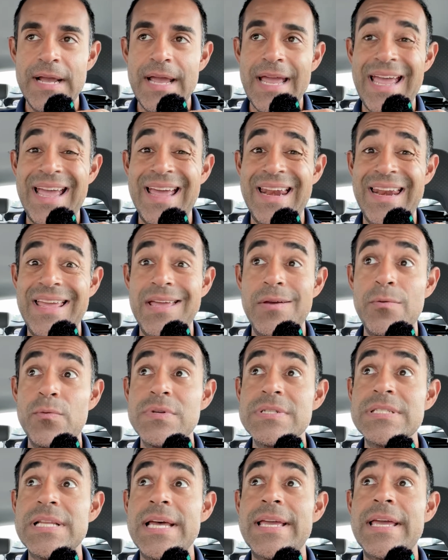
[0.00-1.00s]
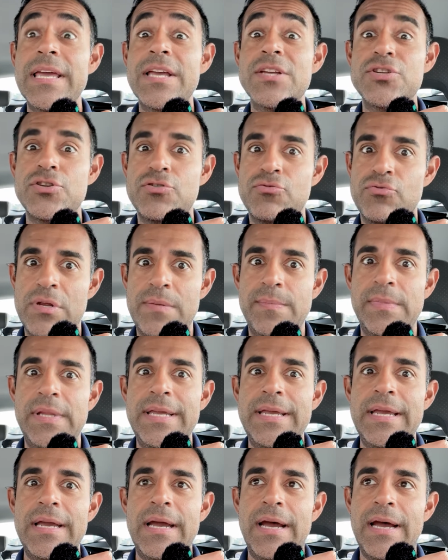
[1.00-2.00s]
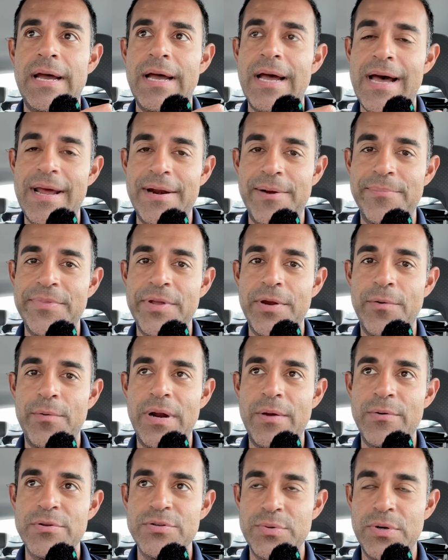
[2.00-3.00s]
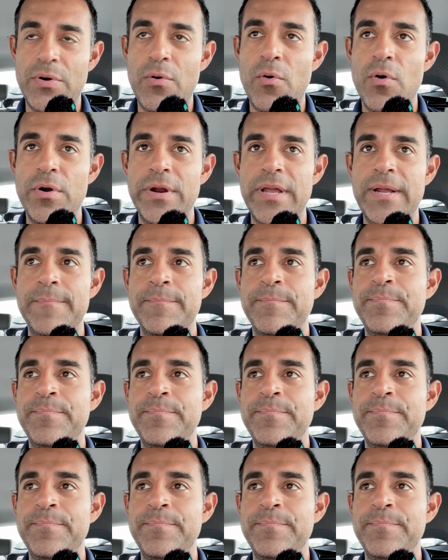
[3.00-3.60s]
And it was like extremely hot up there when I was recording.